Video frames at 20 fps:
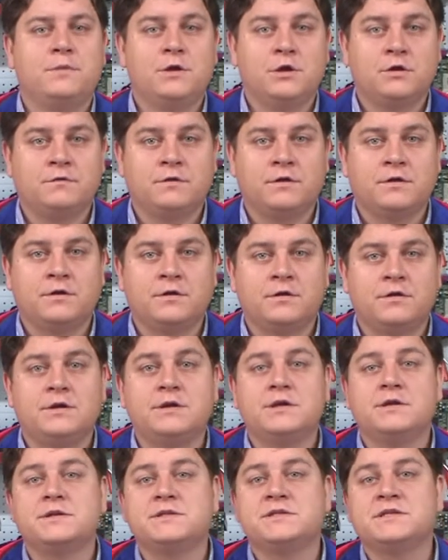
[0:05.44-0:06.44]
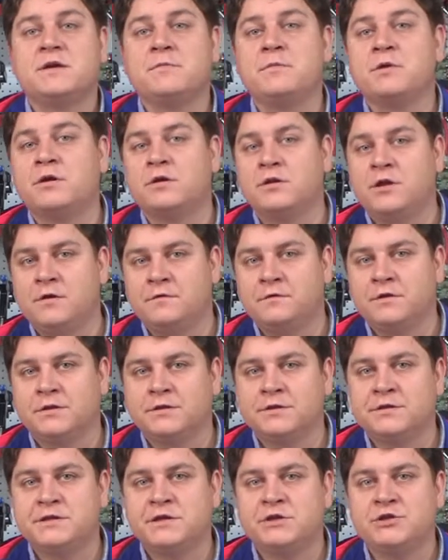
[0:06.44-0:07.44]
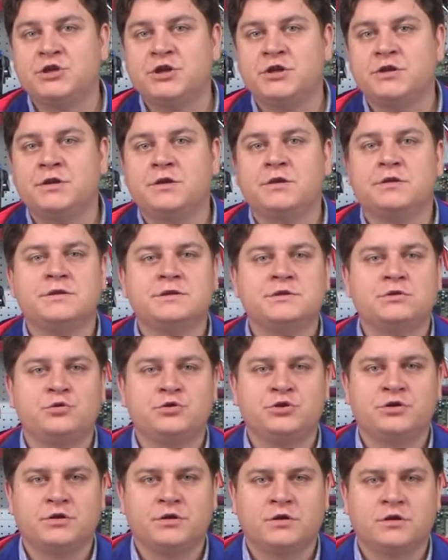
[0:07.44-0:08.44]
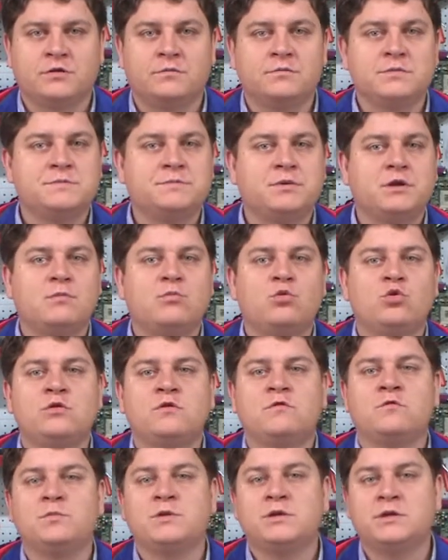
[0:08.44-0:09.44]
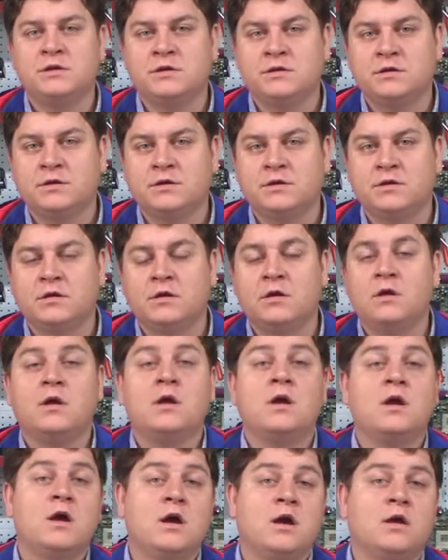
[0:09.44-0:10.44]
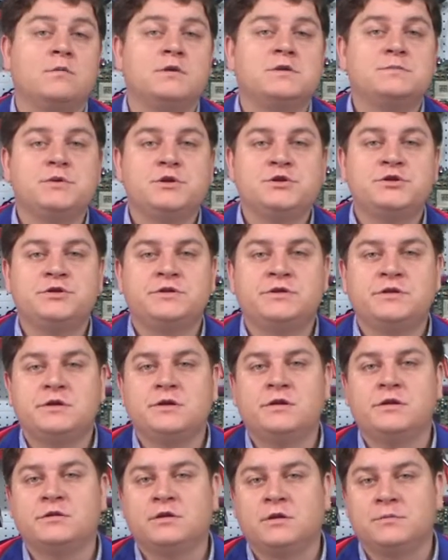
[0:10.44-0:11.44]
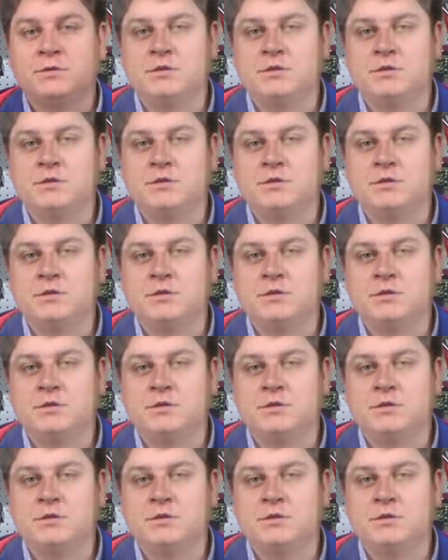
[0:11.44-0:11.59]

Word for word: The uninterruptible power supply is primarily designed to feed the computer